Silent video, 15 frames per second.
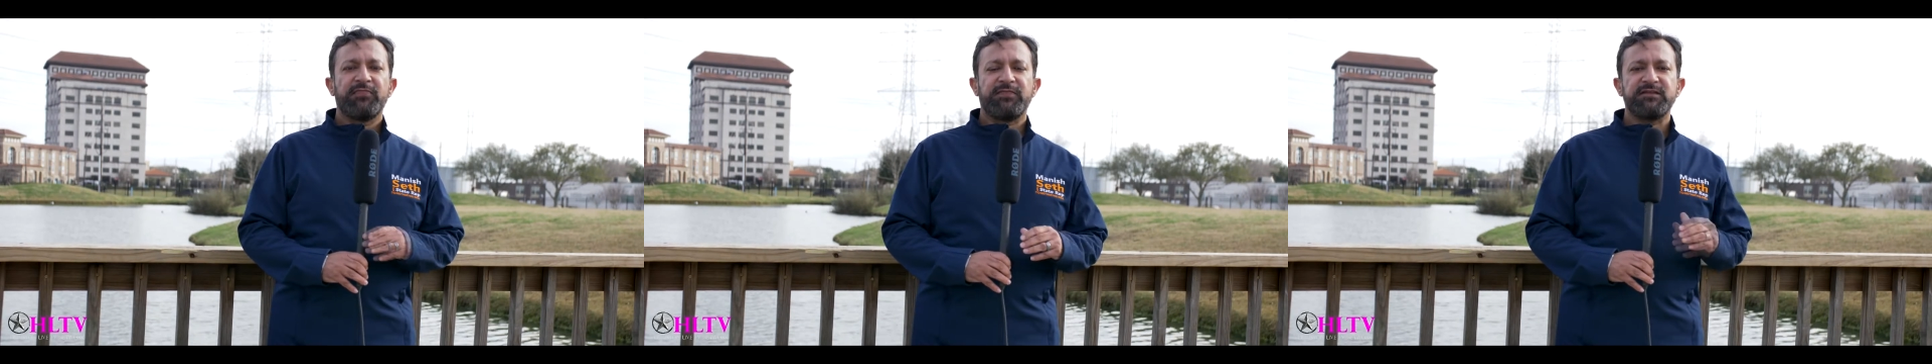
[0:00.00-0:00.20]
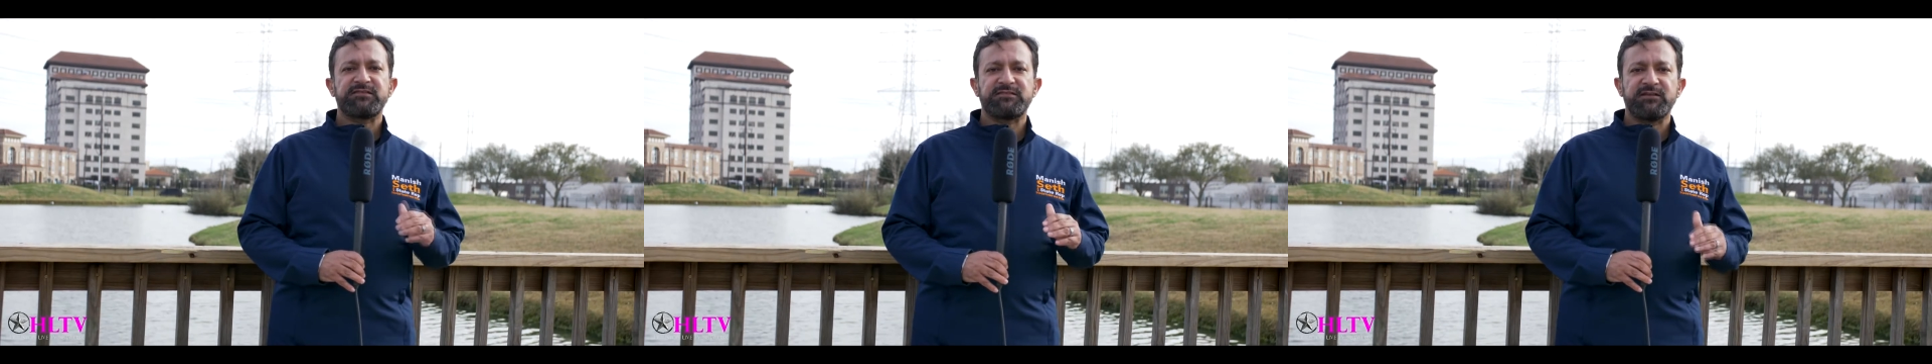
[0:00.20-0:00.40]

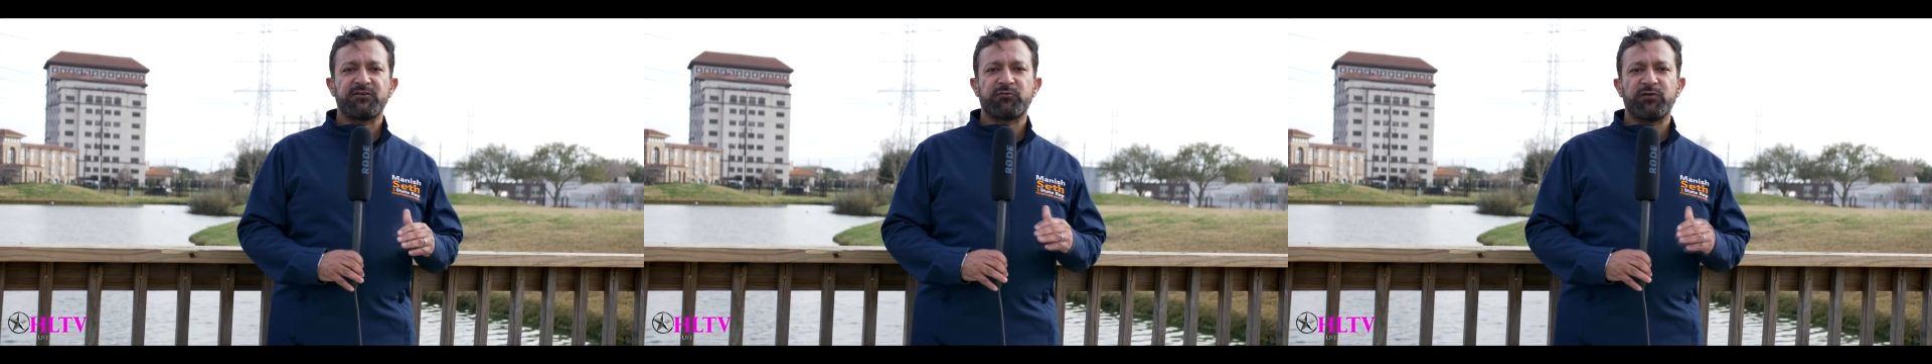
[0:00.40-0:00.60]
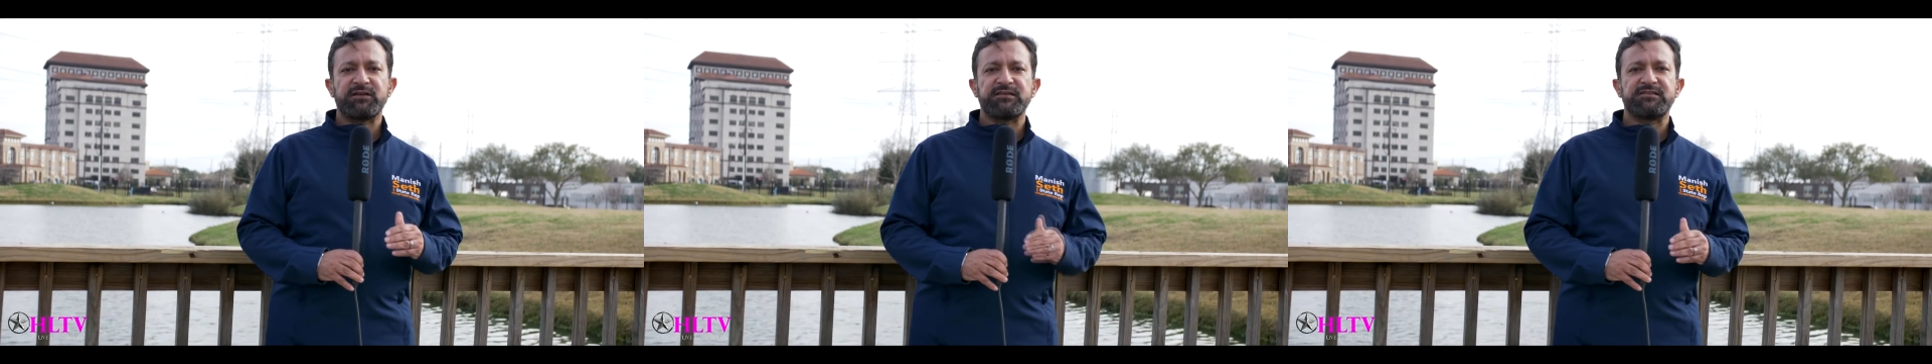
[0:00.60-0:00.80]
This
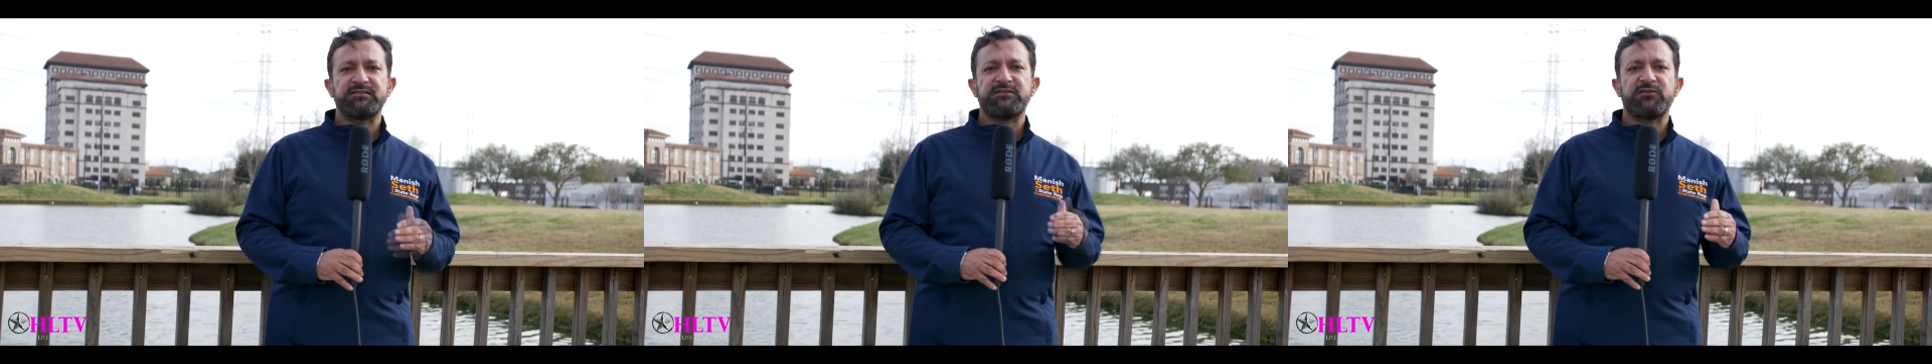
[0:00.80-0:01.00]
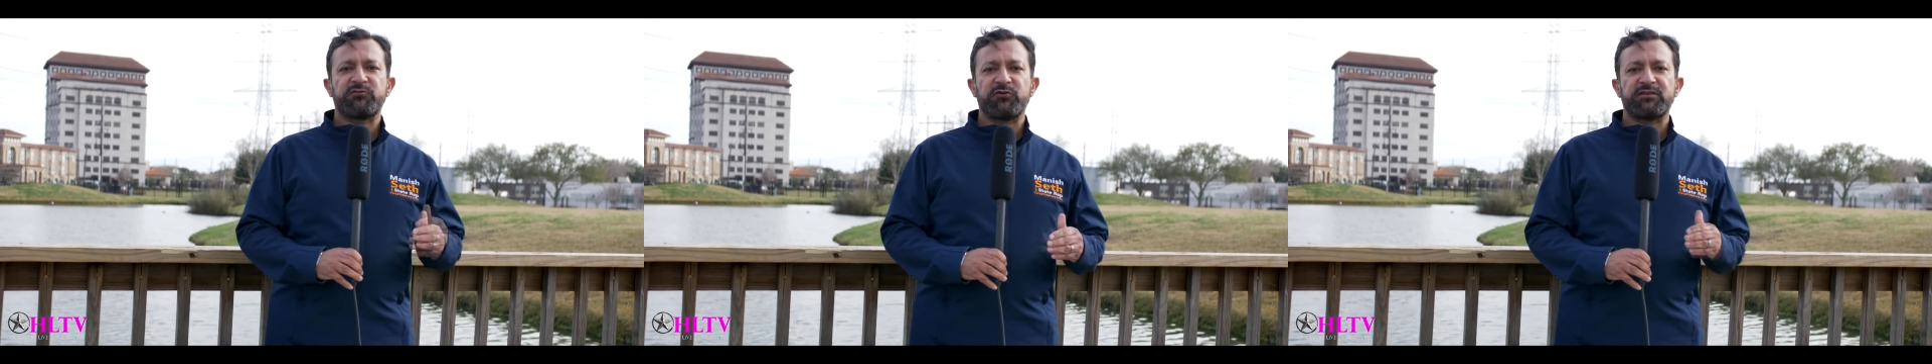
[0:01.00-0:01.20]
district is a
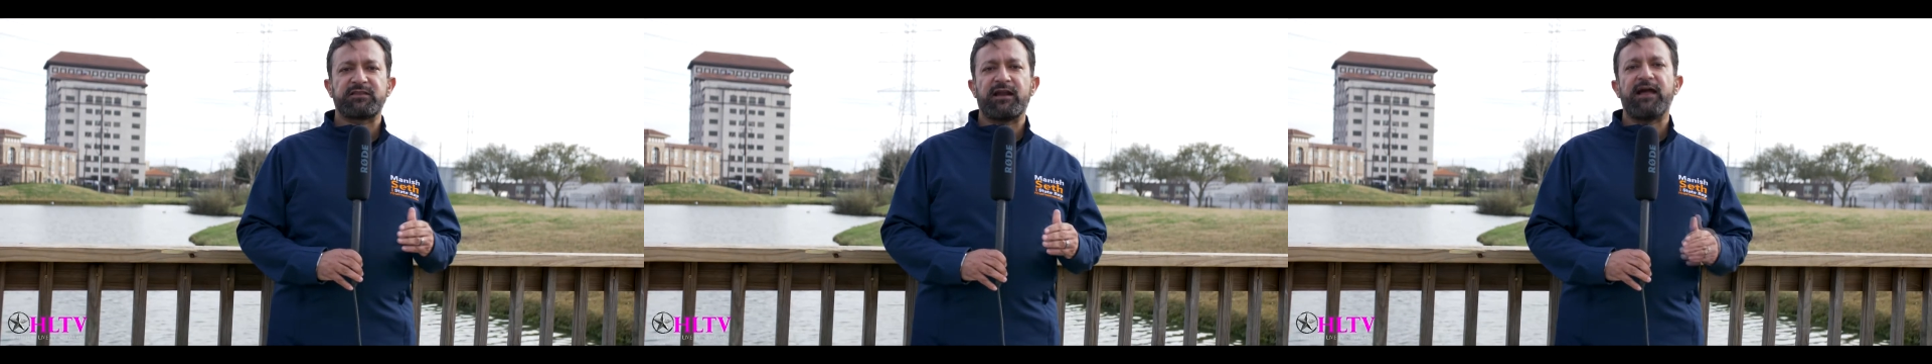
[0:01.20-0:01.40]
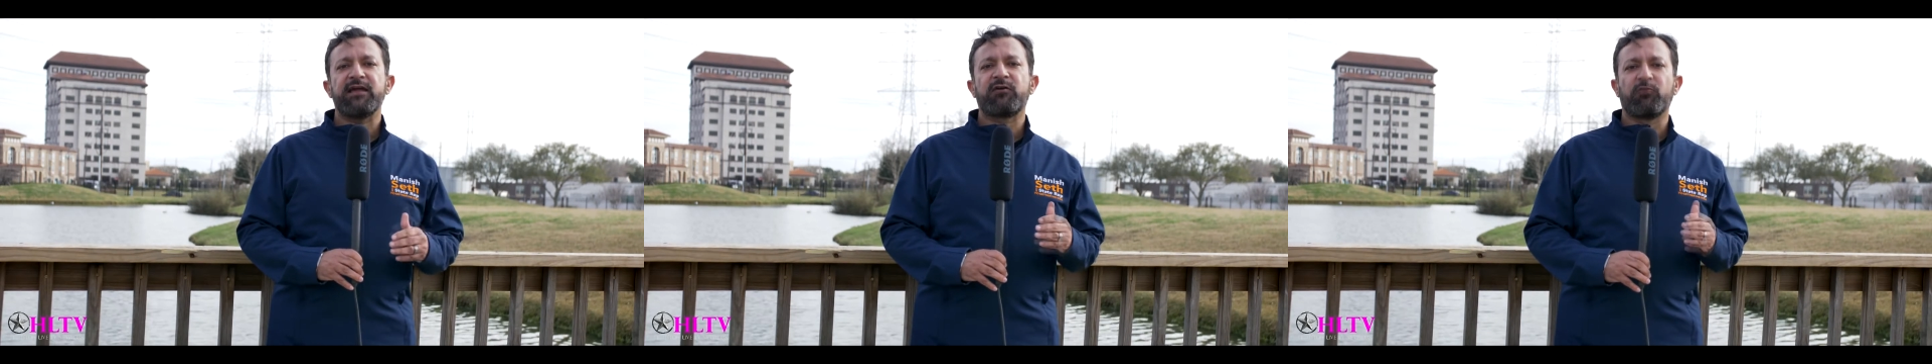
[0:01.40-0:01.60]
district
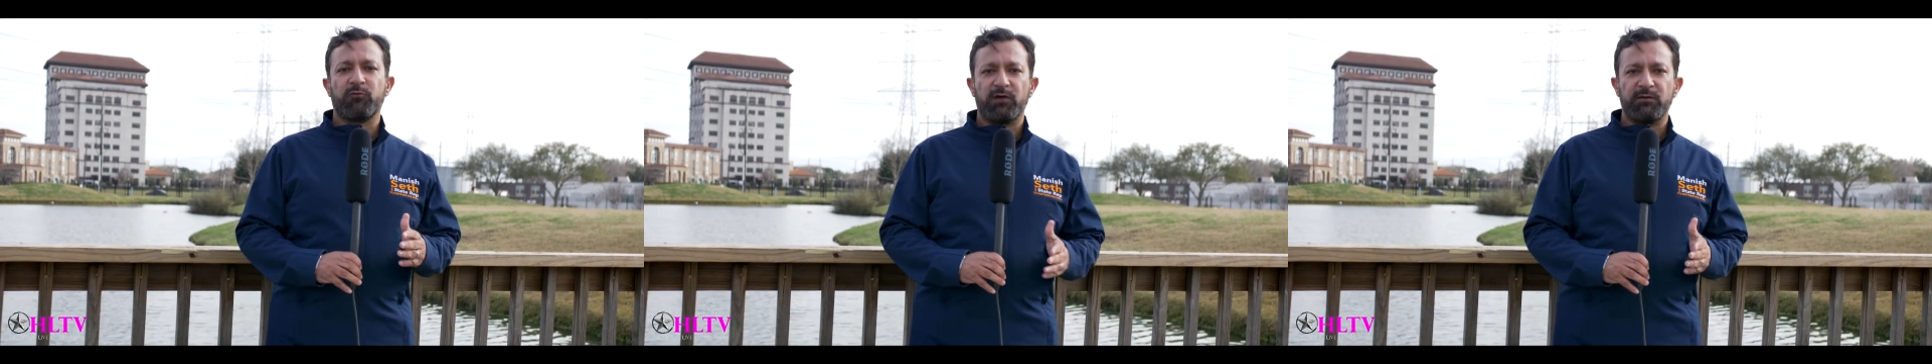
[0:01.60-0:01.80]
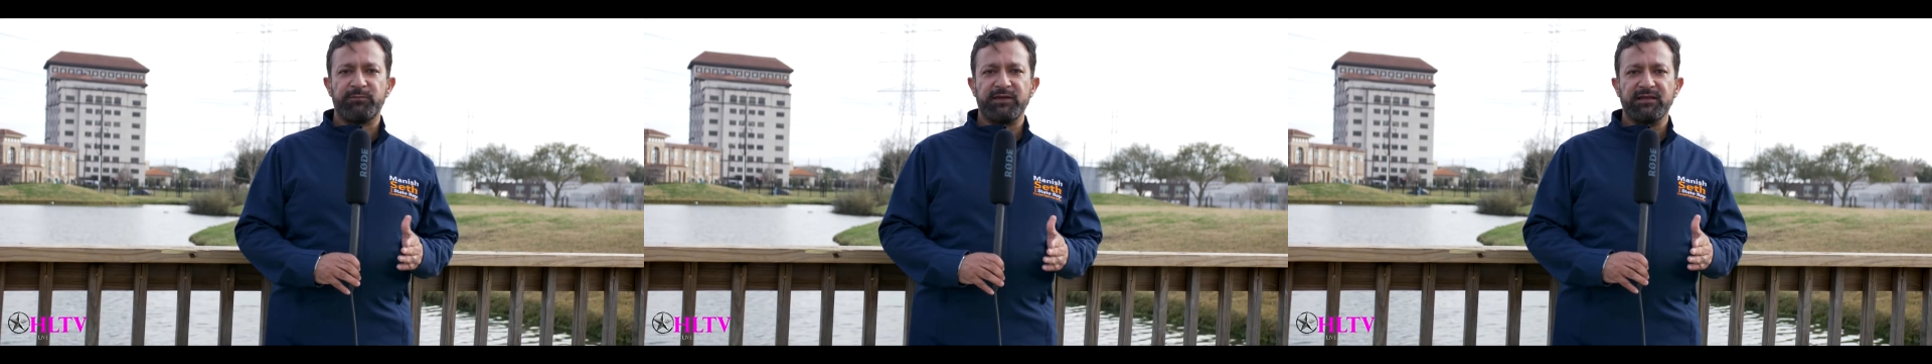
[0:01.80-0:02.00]
that I
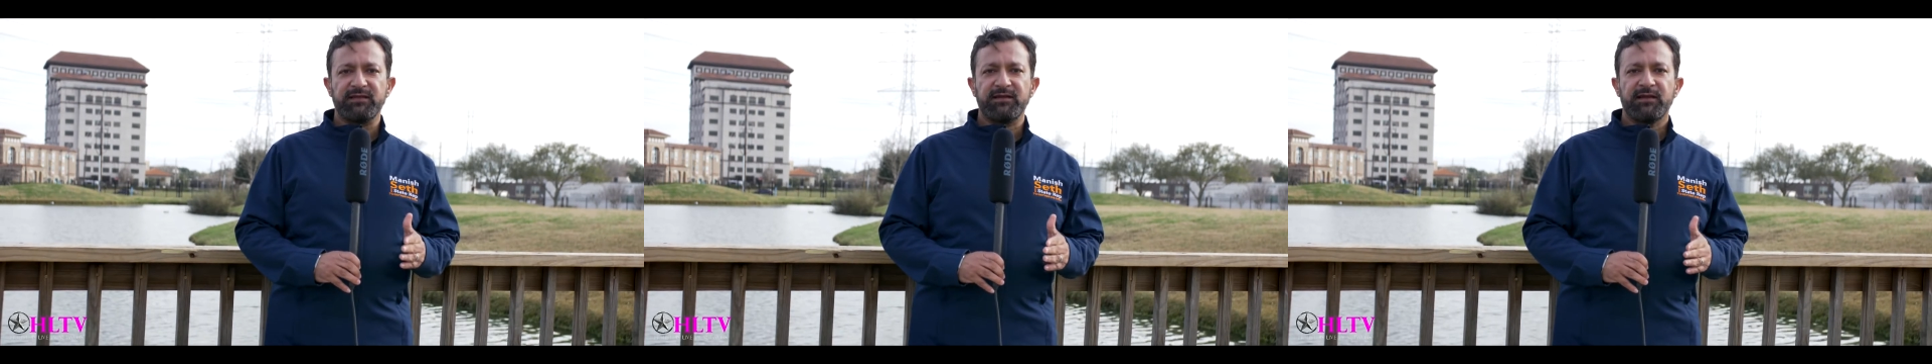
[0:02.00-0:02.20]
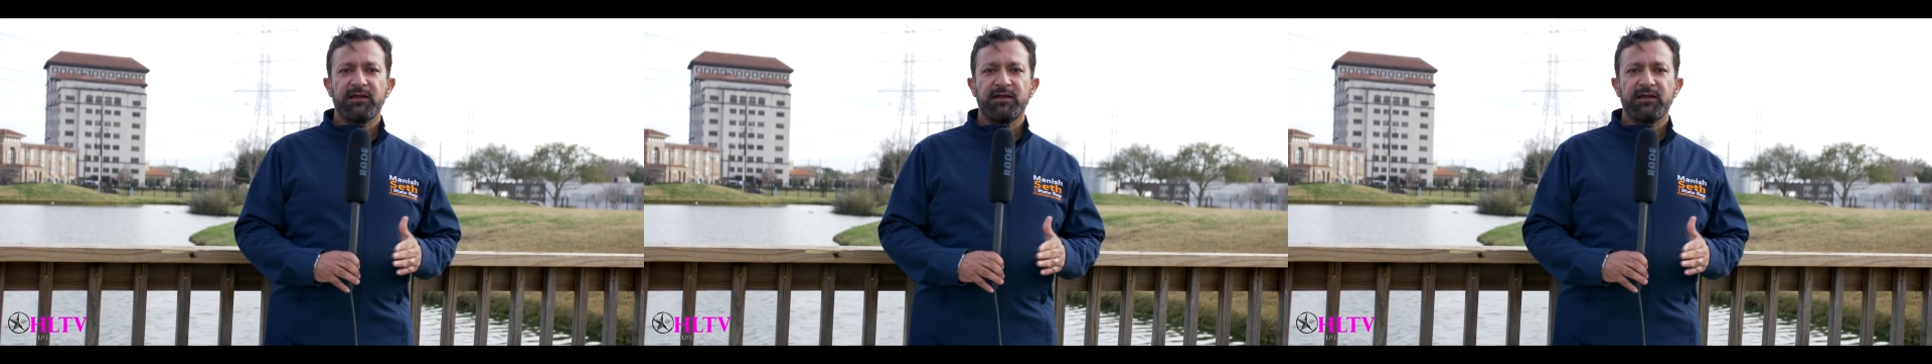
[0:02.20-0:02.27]
grew up in.